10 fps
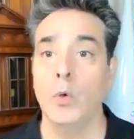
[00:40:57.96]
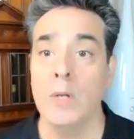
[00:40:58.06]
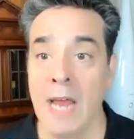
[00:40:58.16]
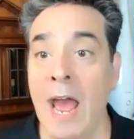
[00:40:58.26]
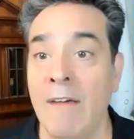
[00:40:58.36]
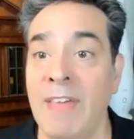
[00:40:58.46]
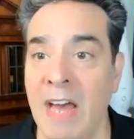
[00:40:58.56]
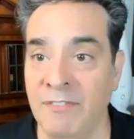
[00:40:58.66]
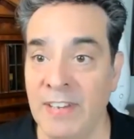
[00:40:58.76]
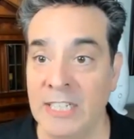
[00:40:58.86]
can have
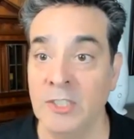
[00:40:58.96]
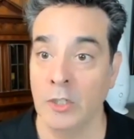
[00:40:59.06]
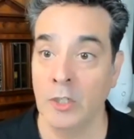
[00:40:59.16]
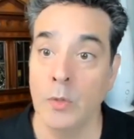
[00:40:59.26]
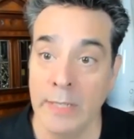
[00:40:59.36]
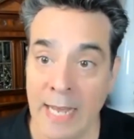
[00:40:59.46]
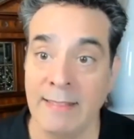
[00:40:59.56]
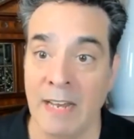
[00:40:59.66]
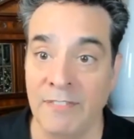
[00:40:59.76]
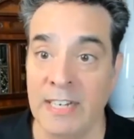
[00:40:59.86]
that finish on you can get
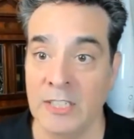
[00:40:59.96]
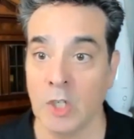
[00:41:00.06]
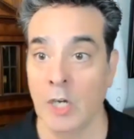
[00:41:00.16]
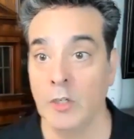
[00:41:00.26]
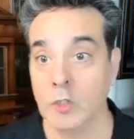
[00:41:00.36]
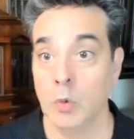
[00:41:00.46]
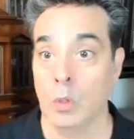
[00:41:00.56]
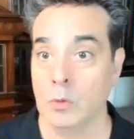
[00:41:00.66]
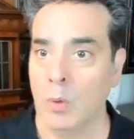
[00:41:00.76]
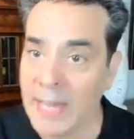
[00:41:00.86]
that finish on your
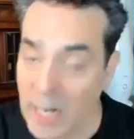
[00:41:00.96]
doors or they